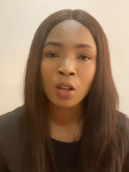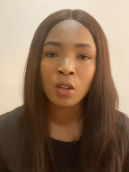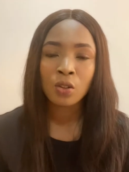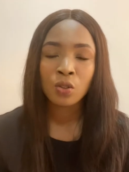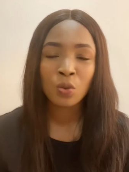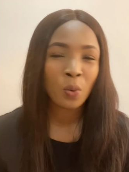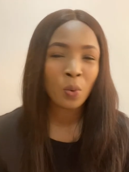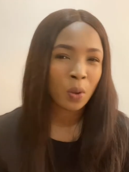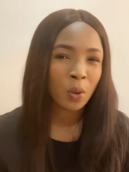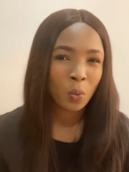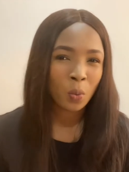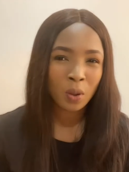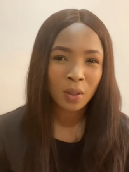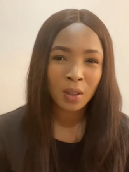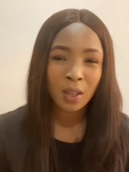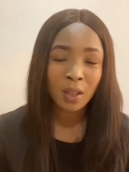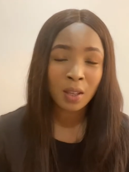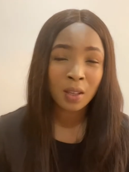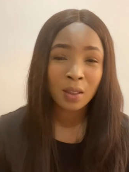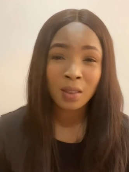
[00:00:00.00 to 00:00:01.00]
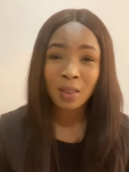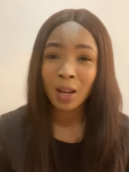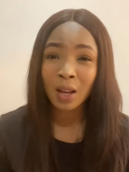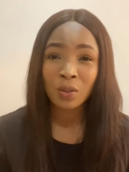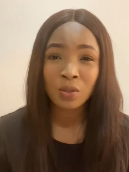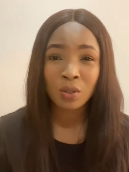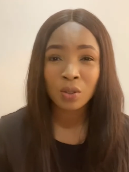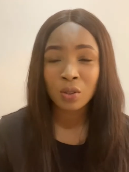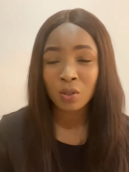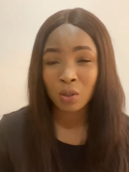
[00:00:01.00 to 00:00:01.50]
to a
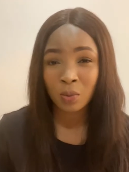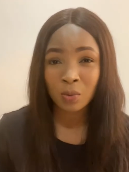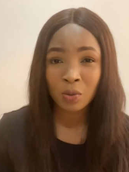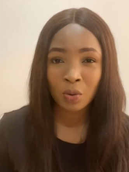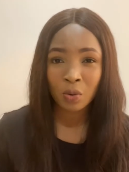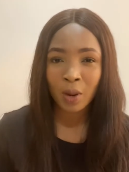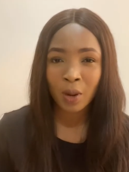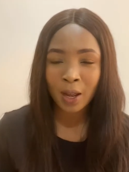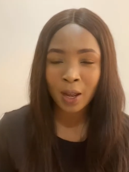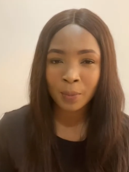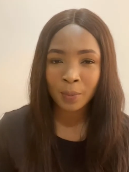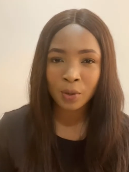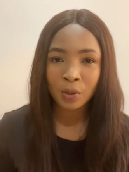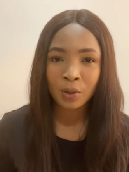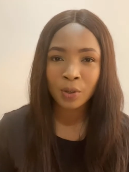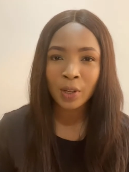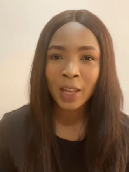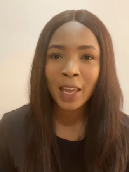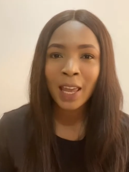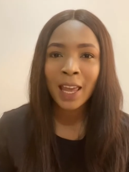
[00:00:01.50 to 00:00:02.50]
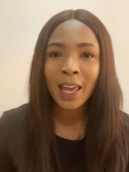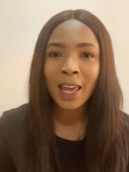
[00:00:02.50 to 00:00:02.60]
1,000 subscriber